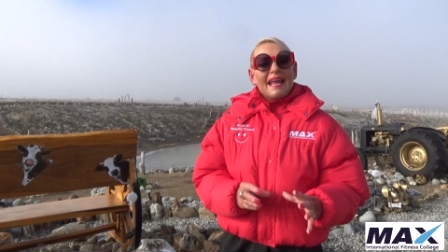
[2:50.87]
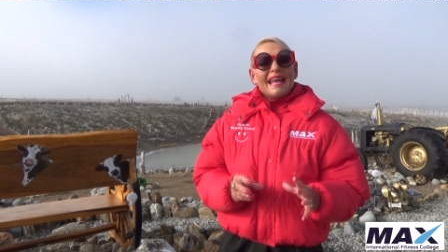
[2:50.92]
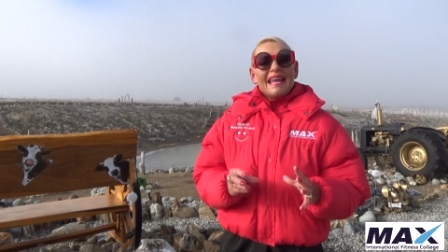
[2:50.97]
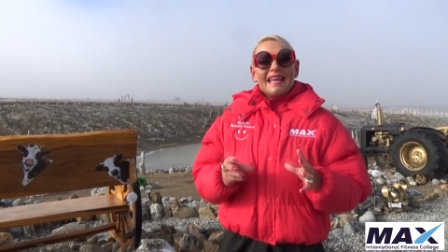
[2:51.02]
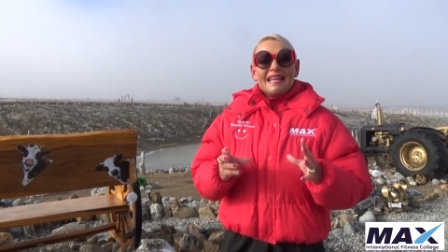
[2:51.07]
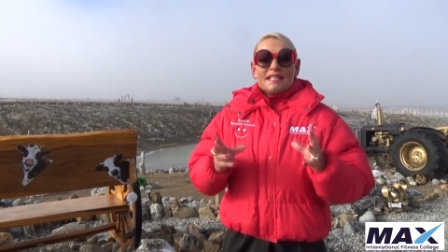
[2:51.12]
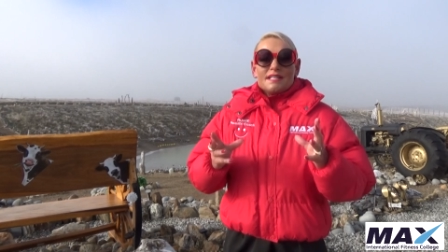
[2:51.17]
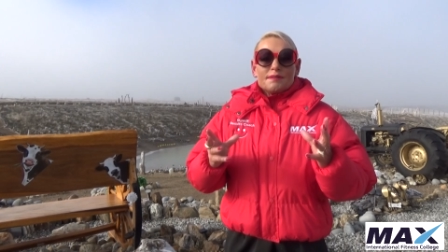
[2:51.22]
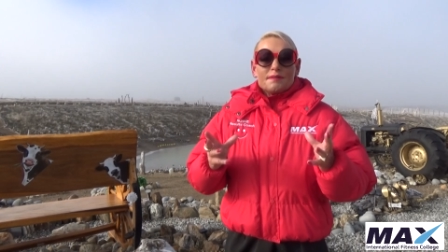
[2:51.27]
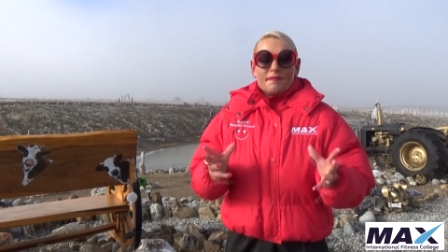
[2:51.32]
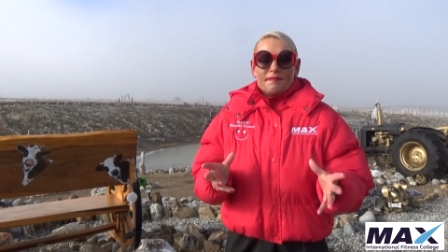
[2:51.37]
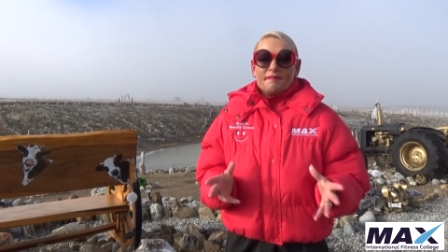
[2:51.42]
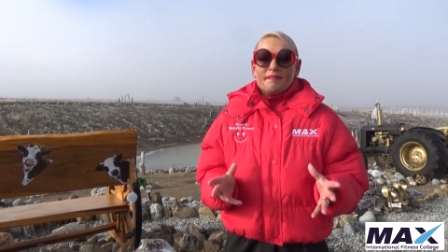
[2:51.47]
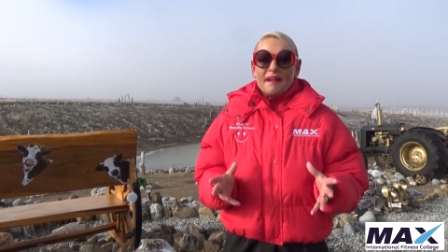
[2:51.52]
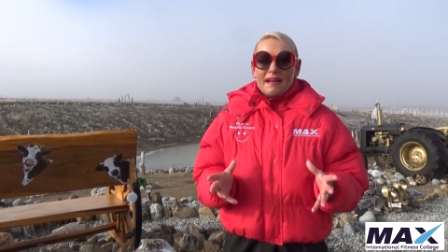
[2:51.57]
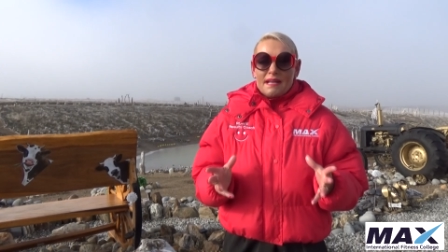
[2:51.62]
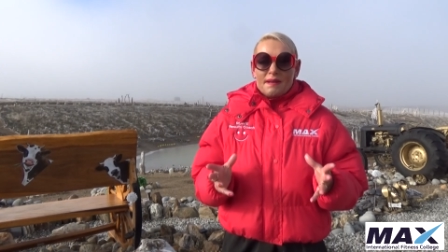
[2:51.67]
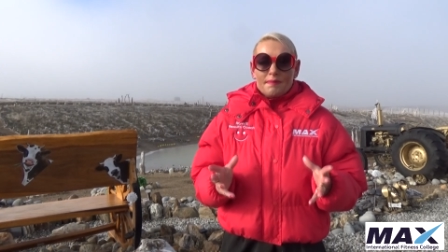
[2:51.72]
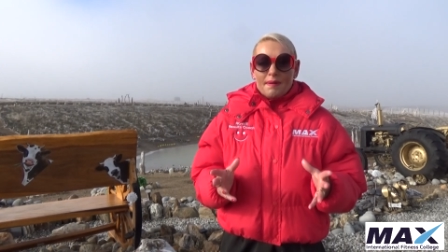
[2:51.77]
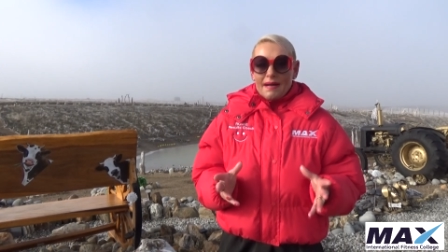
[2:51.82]
into a
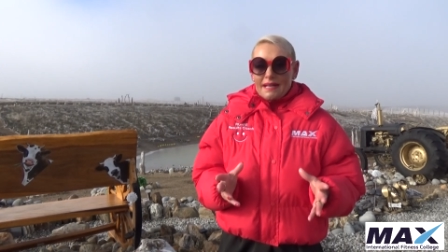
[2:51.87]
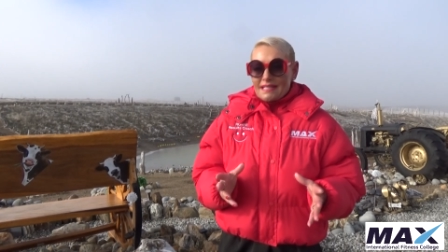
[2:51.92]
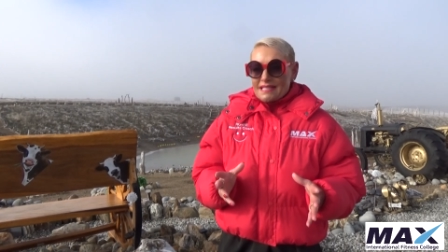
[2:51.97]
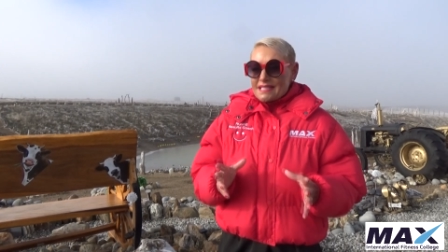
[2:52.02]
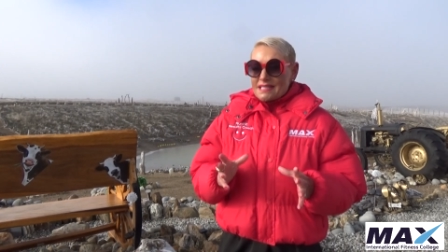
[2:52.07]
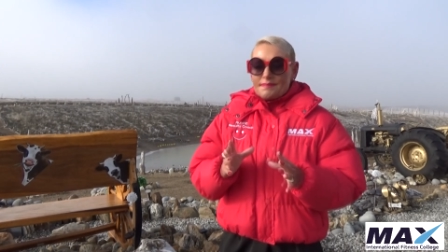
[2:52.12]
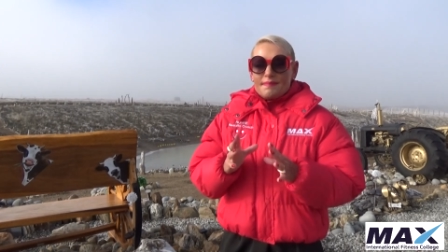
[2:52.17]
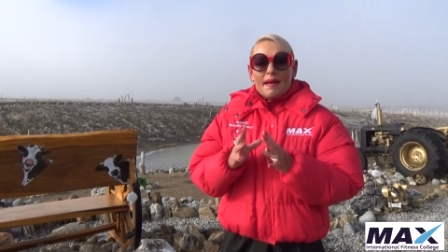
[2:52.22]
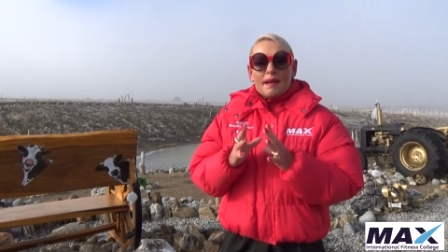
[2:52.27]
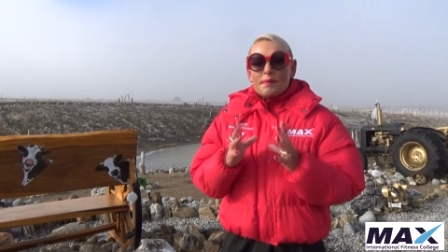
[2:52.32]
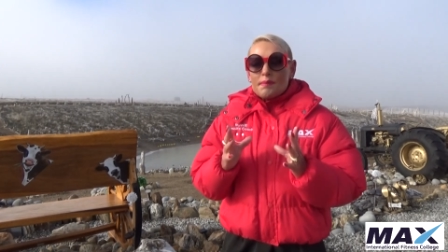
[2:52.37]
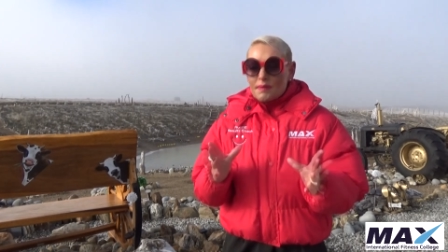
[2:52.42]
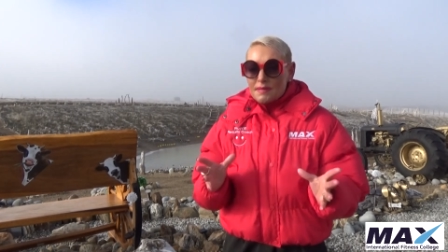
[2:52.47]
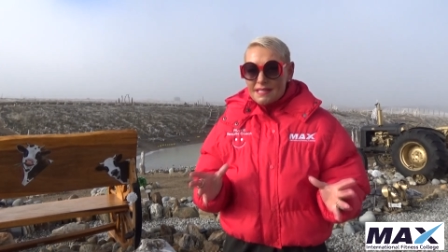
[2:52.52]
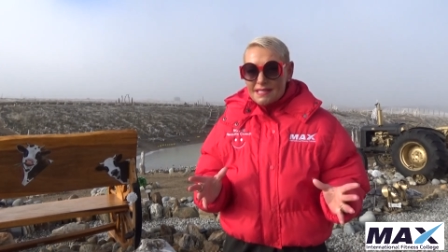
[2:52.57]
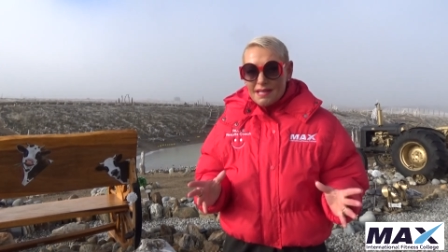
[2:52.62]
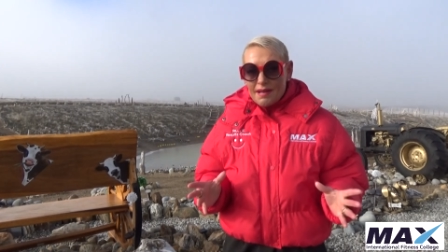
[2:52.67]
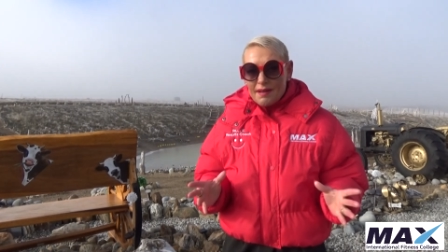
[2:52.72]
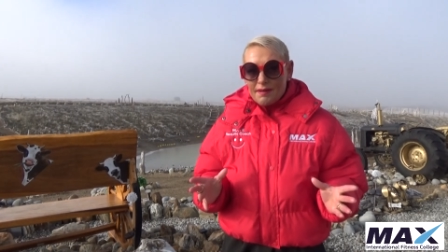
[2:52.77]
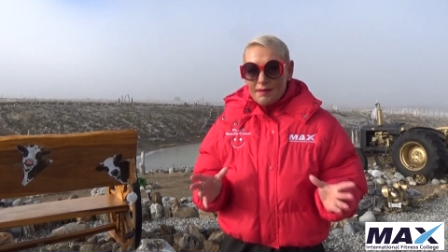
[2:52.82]
funny one. Doesn't matter
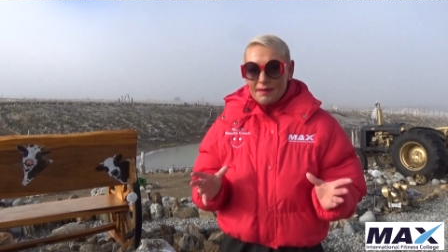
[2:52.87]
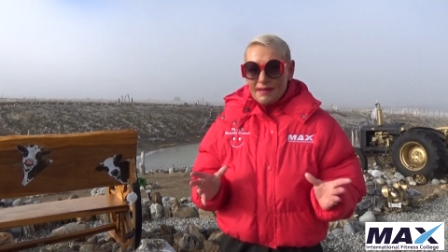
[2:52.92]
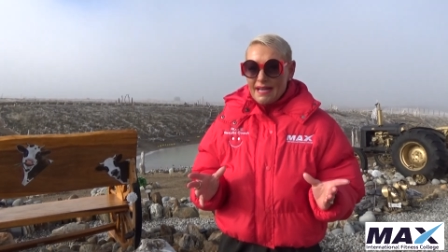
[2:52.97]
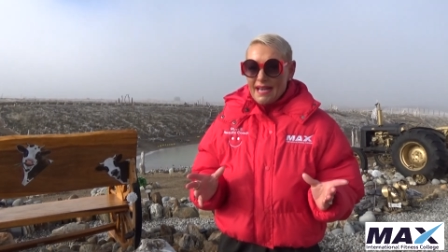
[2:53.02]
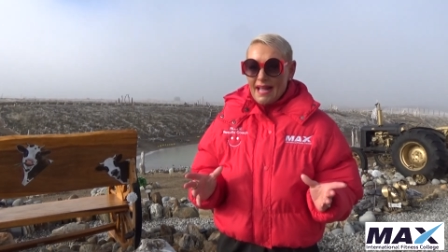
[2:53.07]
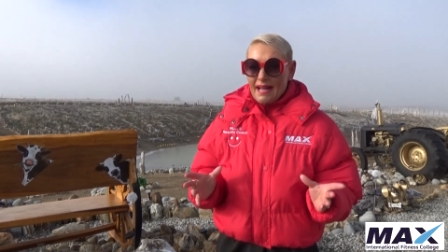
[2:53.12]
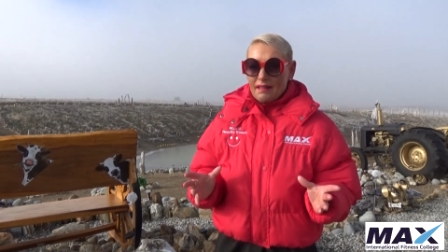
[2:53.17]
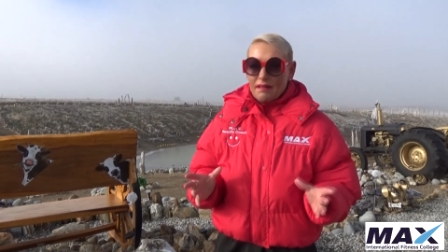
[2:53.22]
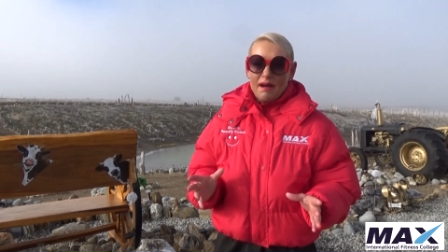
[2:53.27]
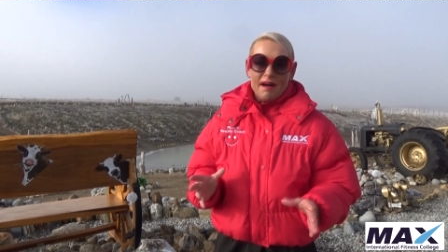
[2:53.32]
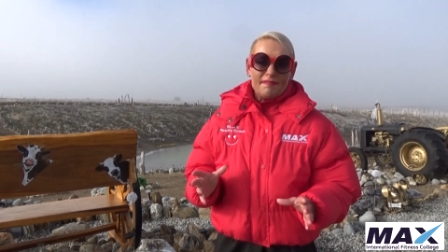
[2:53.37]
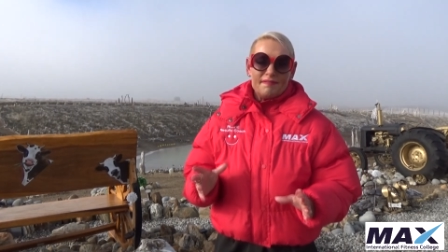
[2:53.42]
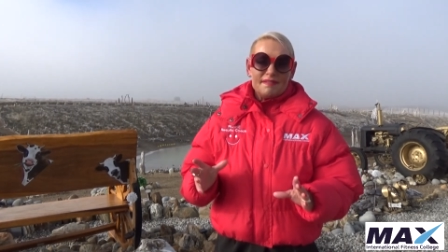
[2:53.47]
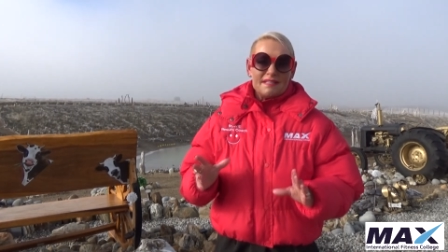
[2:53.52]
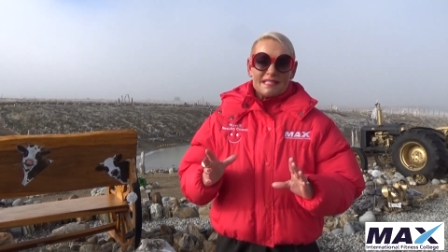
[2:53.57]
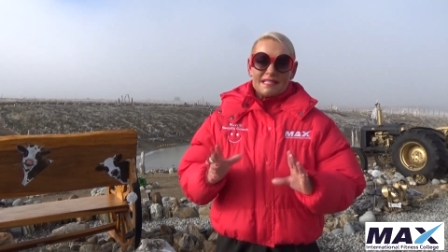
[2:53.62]
what's going on in our life and